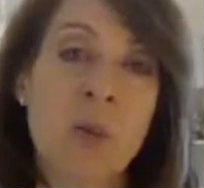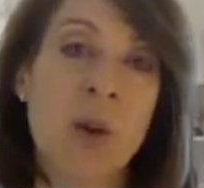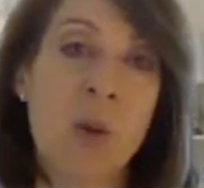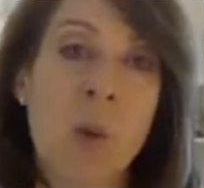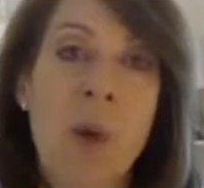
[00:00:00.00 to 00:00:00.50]

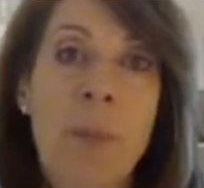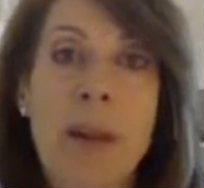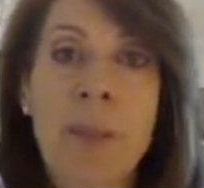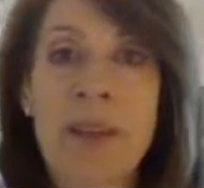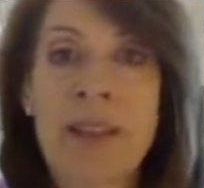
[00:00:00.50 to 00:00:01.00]
want to
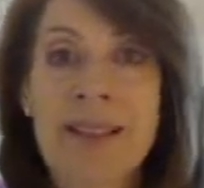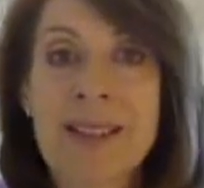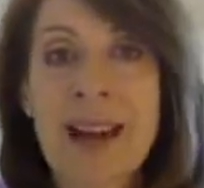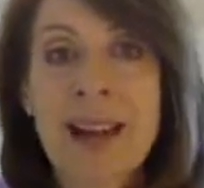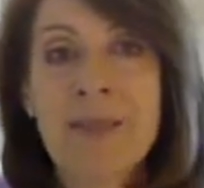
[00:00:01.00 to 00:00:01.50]
wallpaper on the
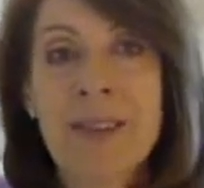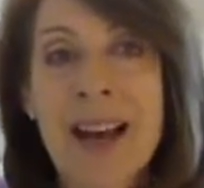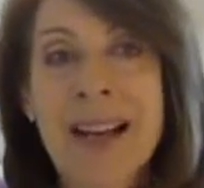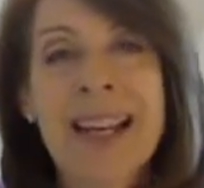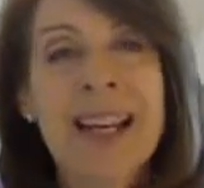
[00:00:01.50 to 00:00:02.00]
inside of
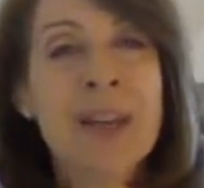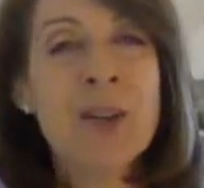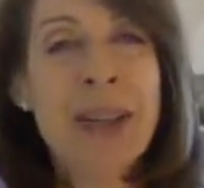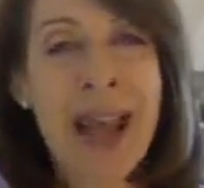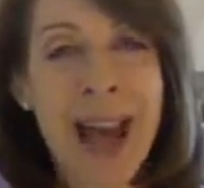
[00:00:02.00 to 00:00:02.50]
that,
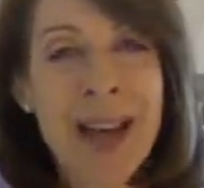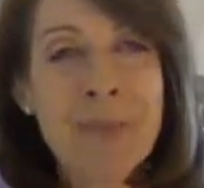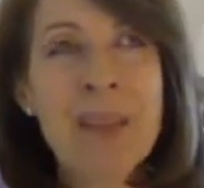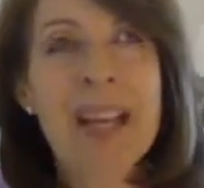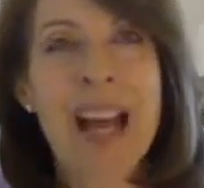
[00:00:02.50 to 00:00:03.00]
you can,
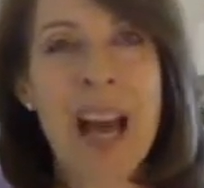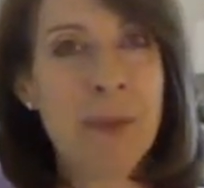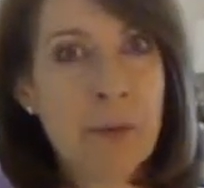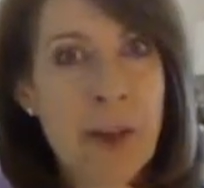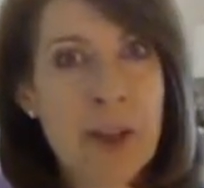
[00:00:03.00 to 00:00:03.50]
kind
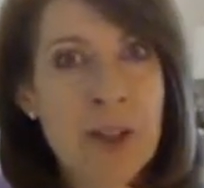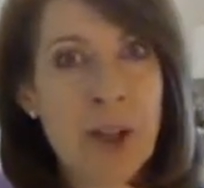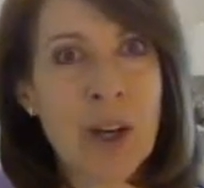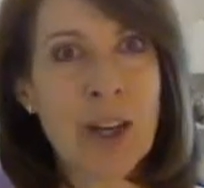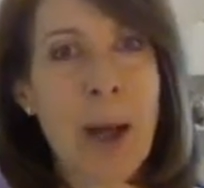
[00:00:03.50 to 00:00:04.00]
of a French
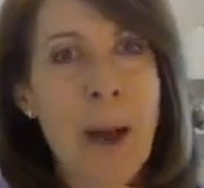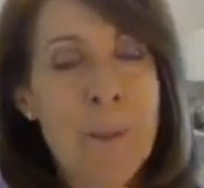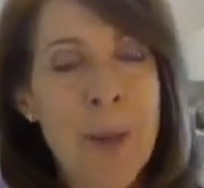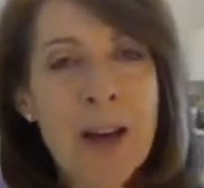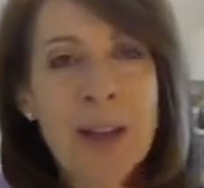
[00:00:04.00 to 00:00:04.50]
look.
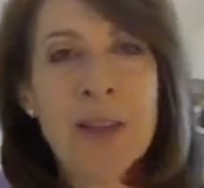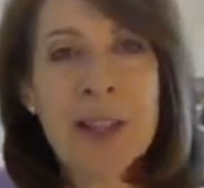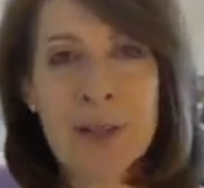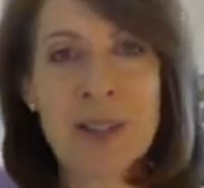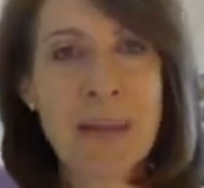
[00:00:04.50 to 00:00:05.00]
But you can
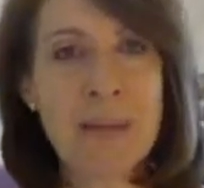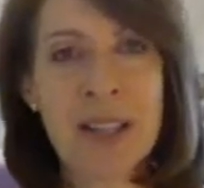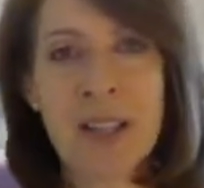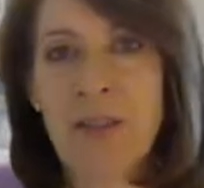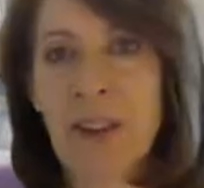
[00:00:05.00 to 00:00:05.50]
do something
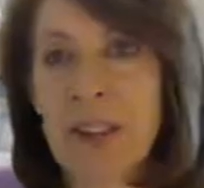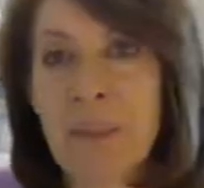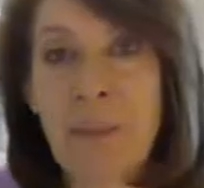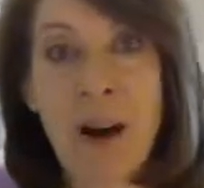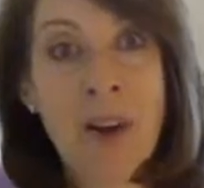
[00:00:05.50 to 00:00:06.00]
in a fairly
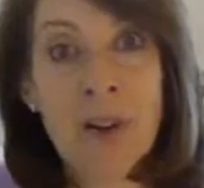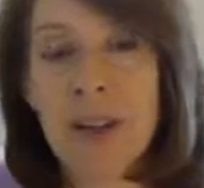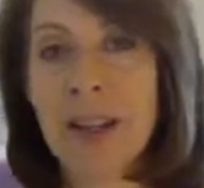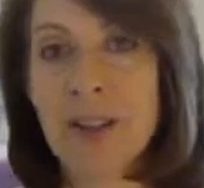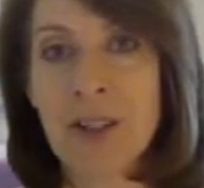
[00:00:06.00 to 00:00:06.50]

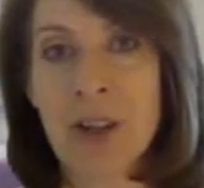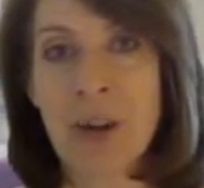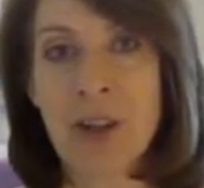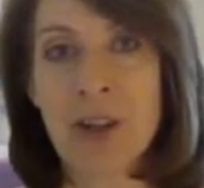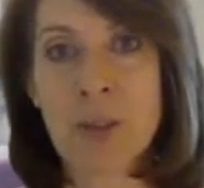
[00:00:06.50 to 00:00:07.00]
modern
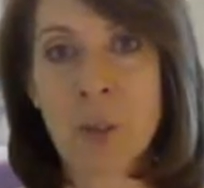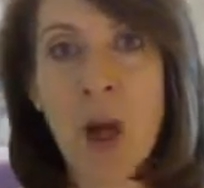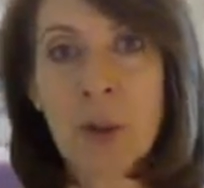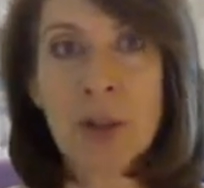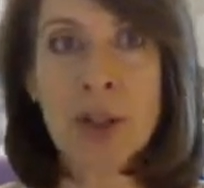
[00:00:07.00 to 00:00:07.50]
interior as
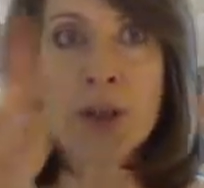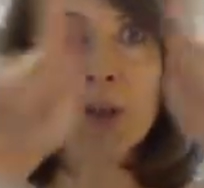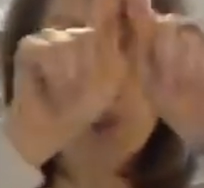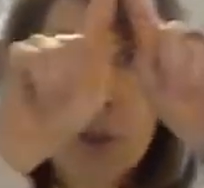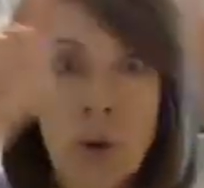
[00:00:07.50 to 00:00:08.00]
well. You can do
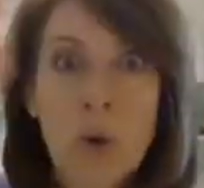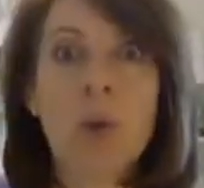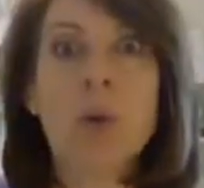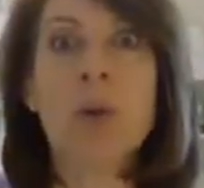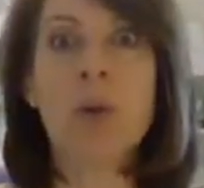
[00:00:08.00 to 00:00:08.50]
these
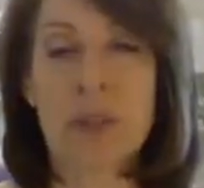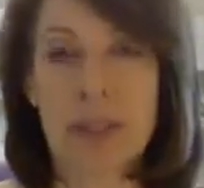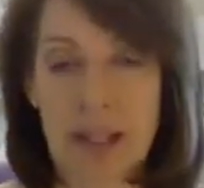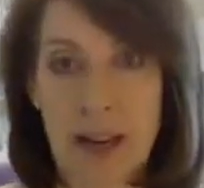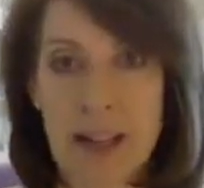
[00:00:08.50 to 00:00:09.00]

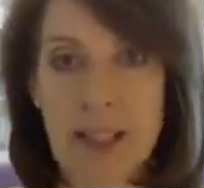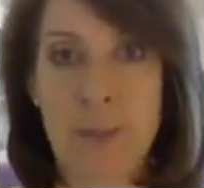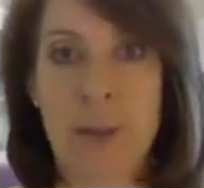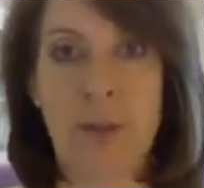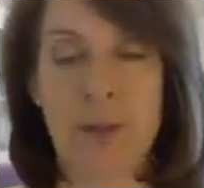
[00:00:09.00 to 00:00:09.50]
oversized
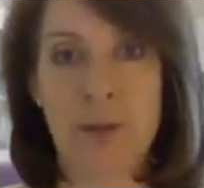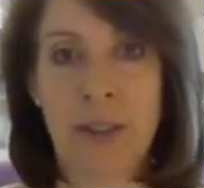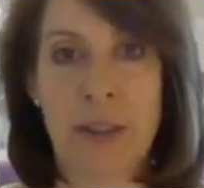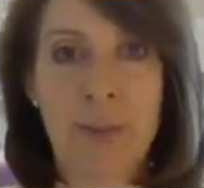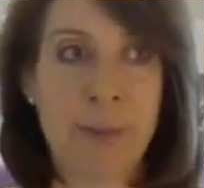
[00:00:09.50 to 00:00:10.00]
picture
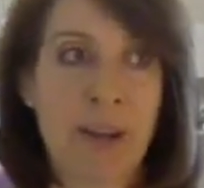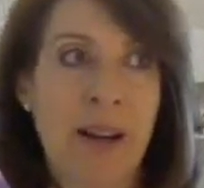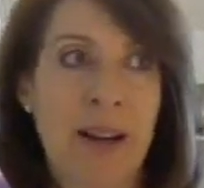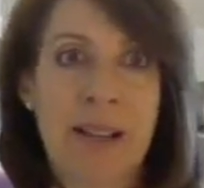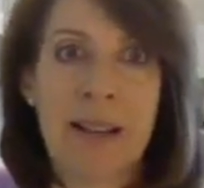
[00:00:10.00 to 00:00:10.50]
frames
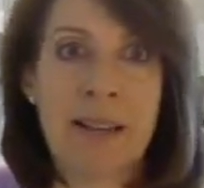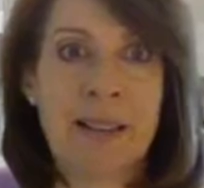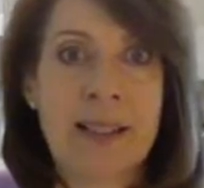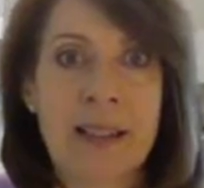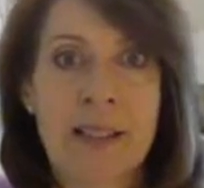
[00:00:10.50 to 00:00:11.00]
behind,
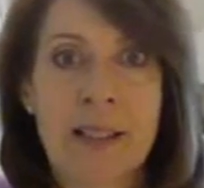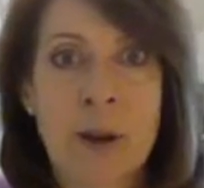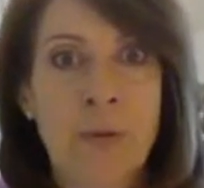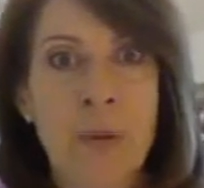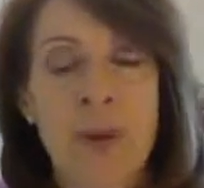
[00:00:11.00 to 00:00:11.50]
let's say, a
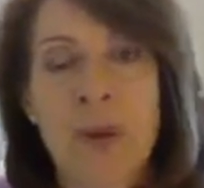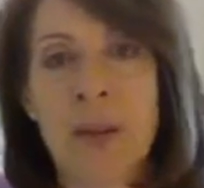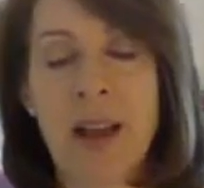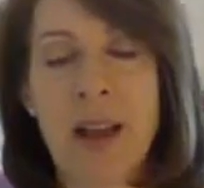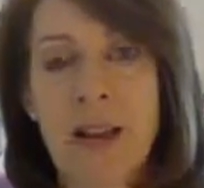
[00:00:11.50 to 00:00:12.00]
sofa. We're
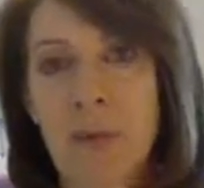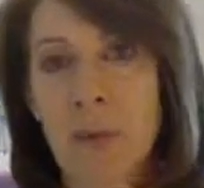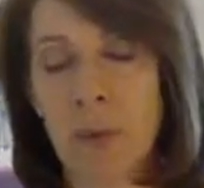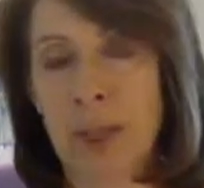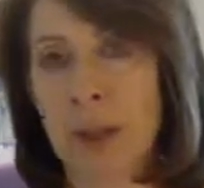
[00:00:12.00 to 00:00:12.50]
doing that
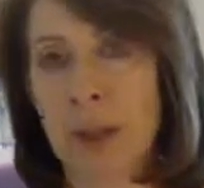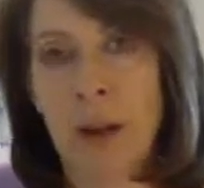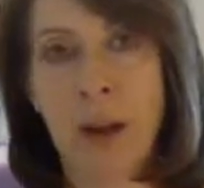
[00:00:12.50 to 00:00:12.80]
in a